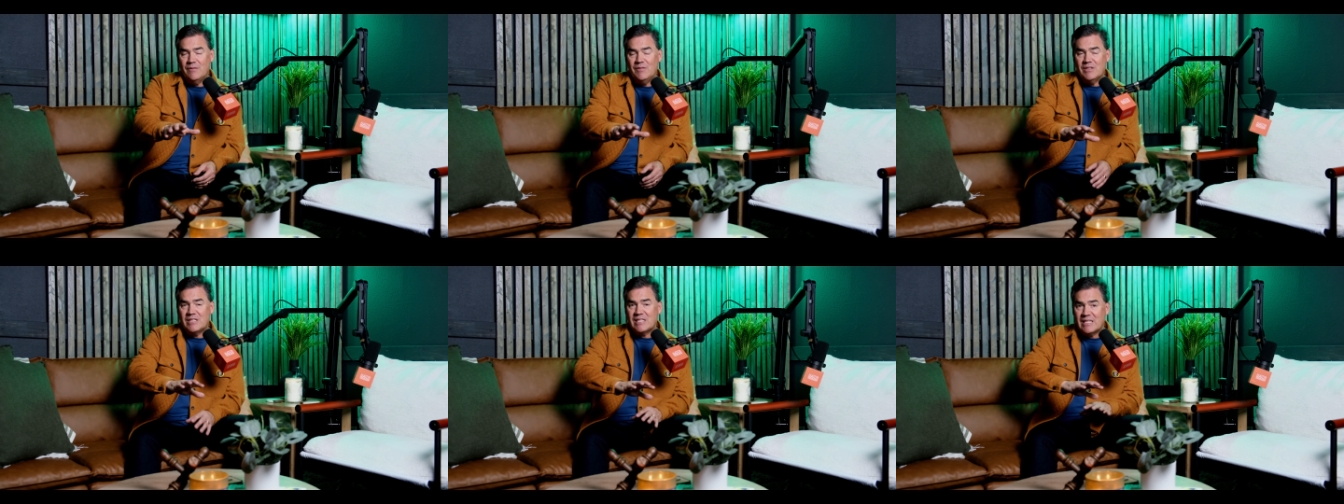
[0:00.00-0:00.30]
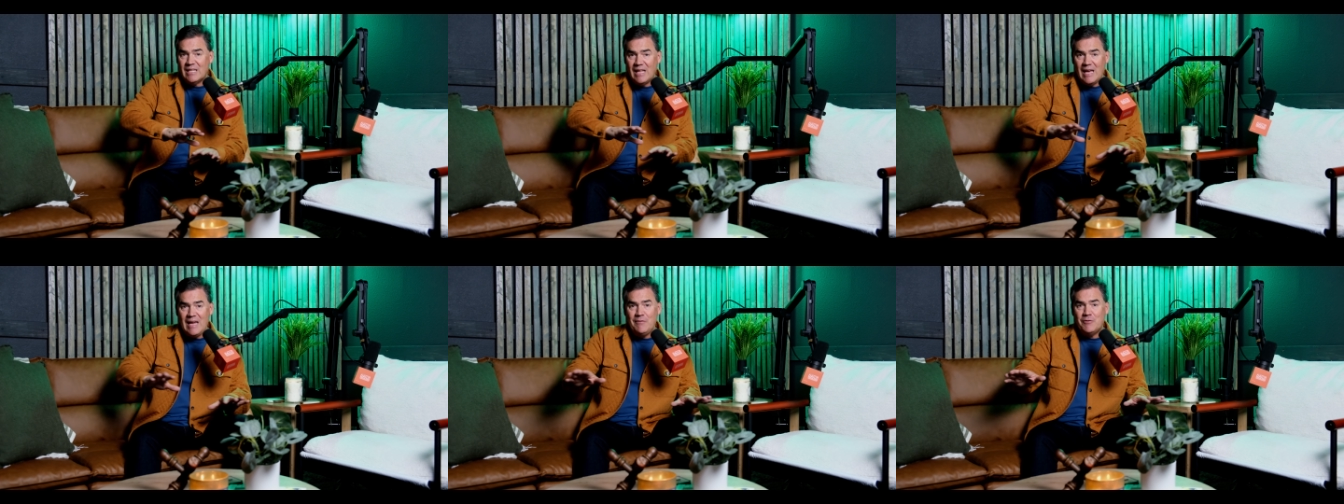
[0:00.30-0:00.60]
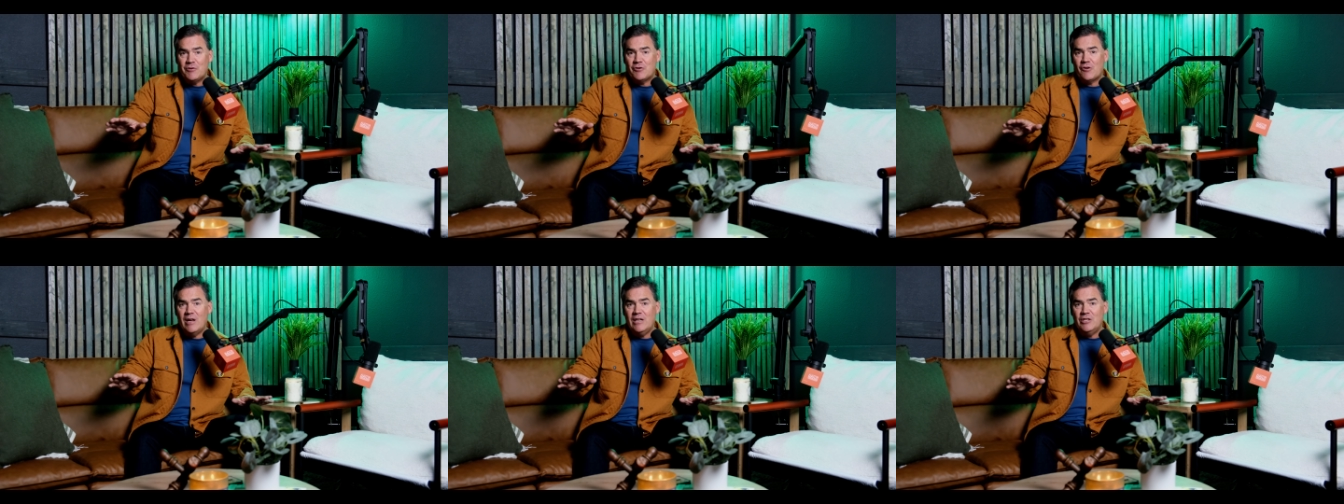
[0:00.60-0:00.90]
The slave
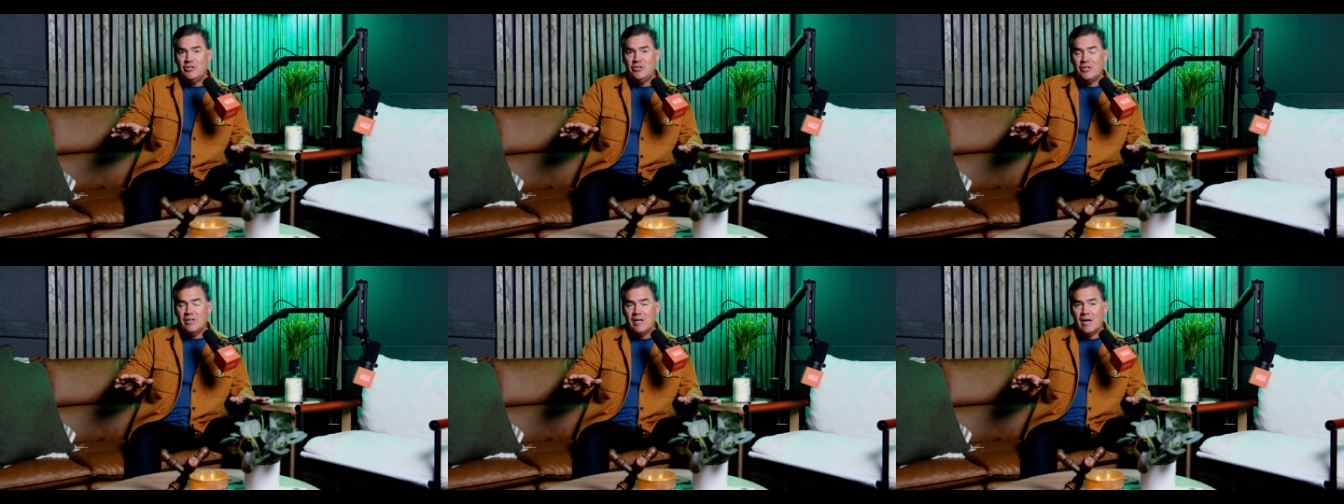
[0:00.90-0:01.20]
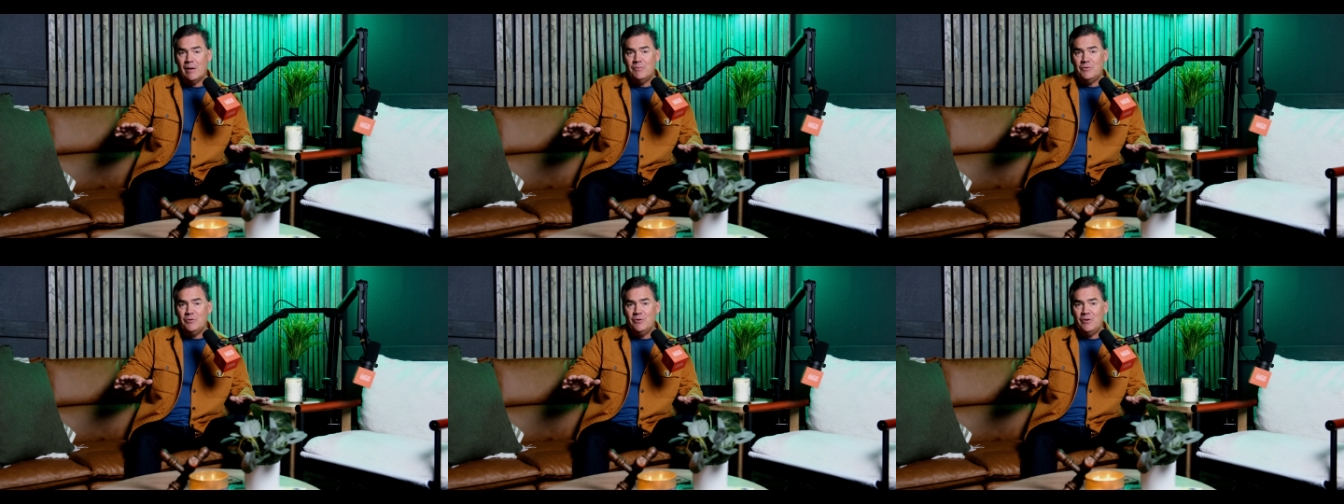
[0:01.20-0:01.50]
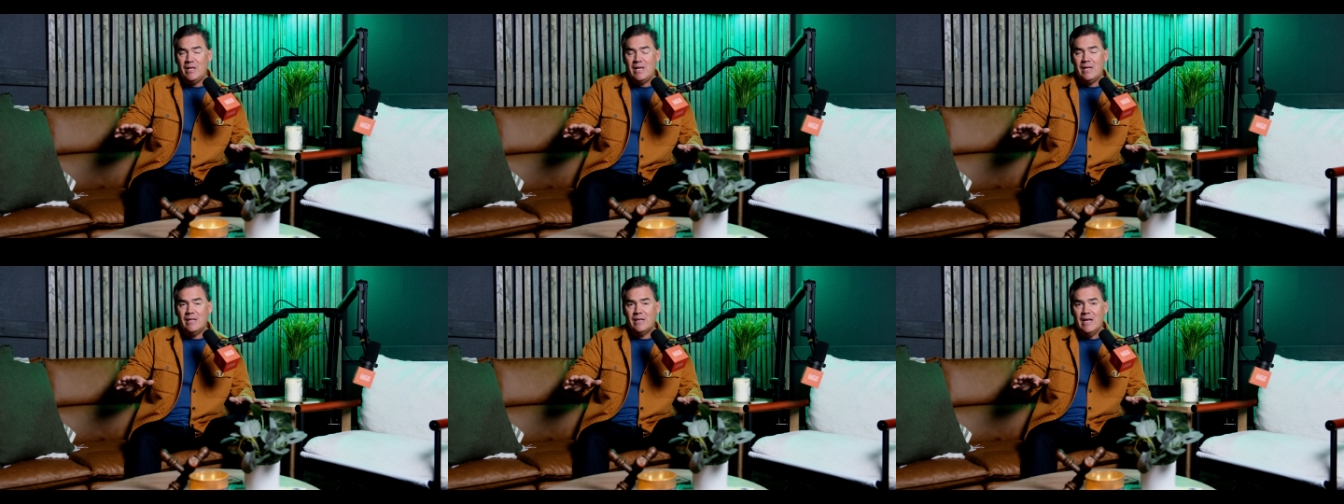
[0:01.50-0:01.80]
trade should come to an
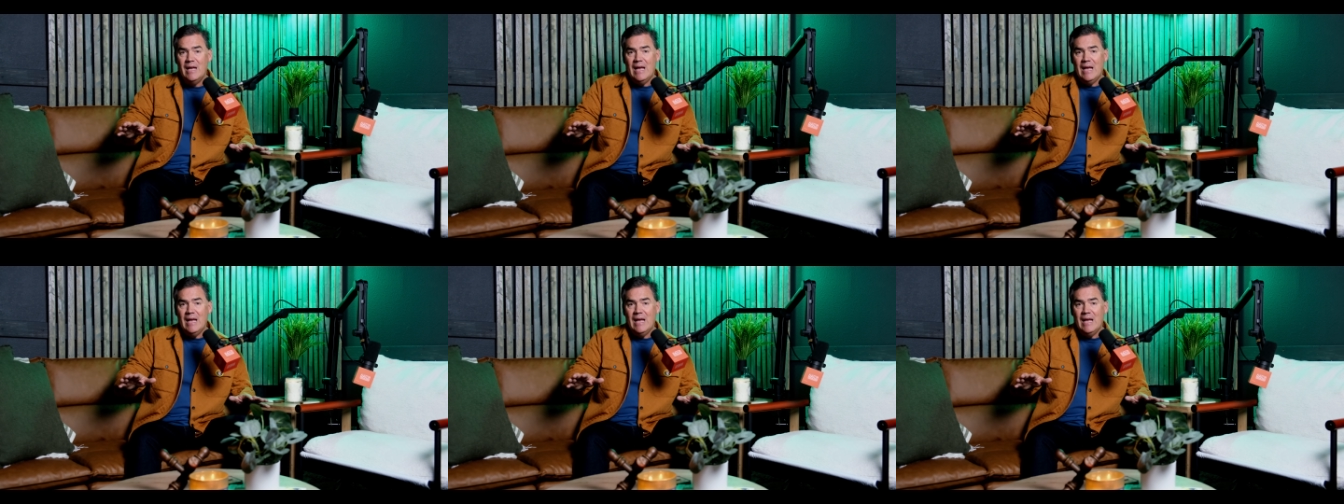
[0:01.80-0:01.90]
end.